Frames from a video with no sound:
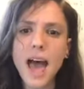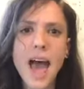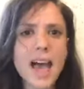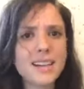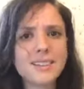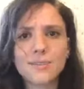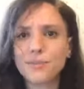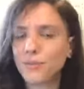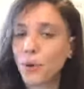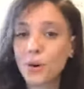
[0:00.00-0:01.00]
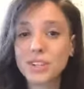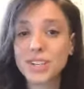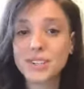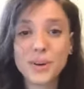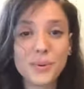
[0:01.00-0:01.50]
And of course,
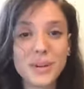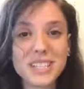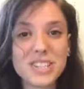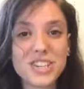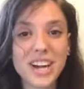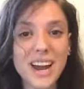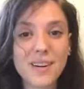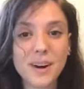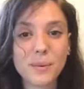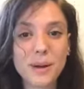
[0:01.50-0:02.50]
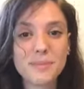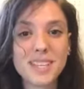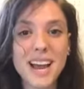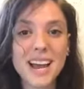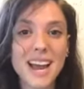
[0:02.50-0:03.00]
as always, check out our
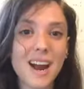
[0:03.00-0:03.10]
website,